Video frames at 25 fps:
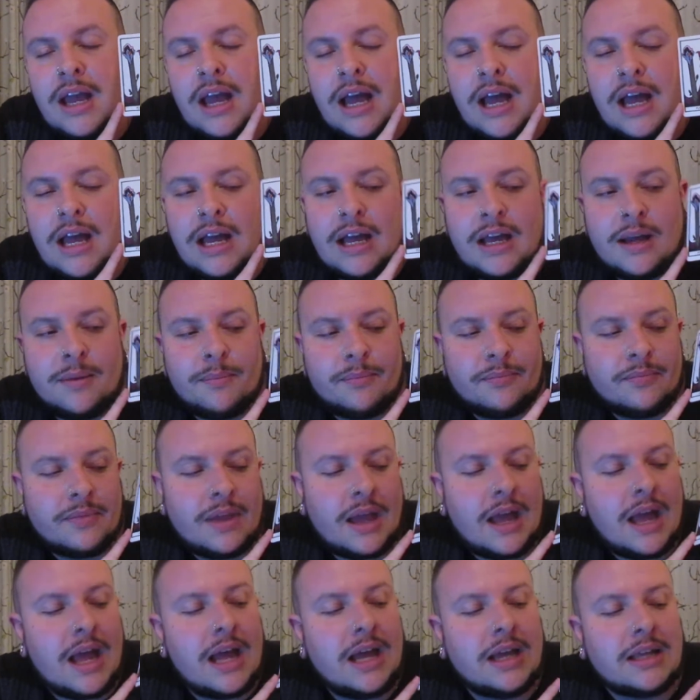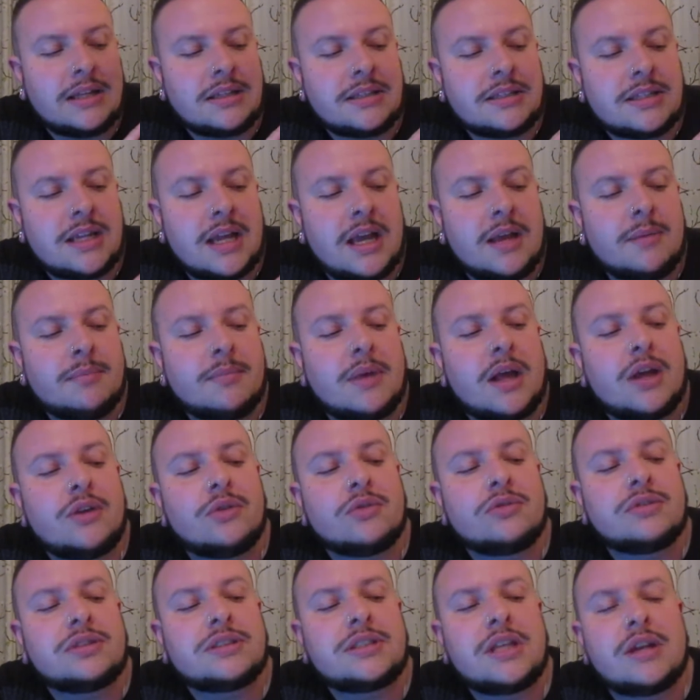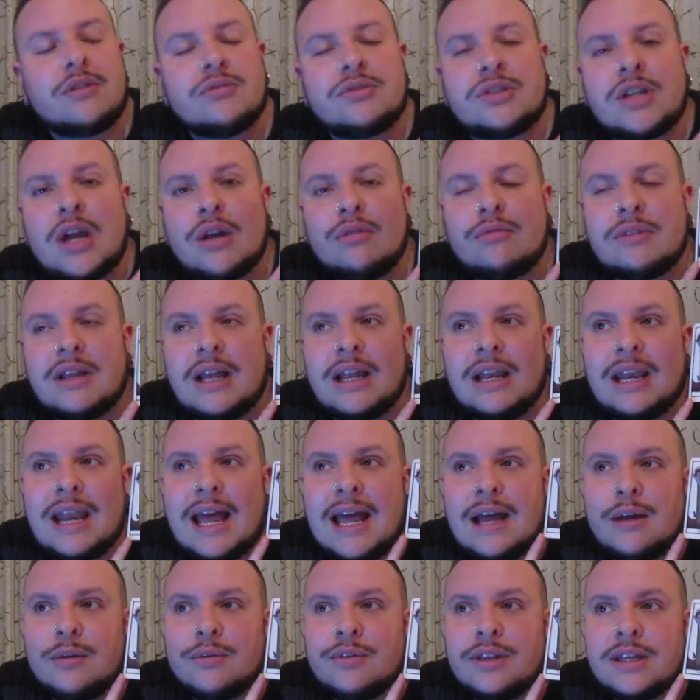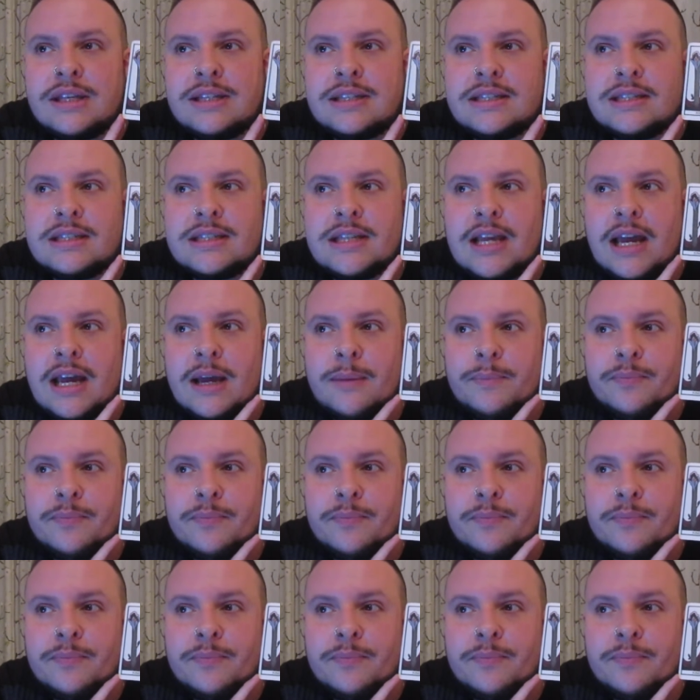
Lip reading: And also don't allow this...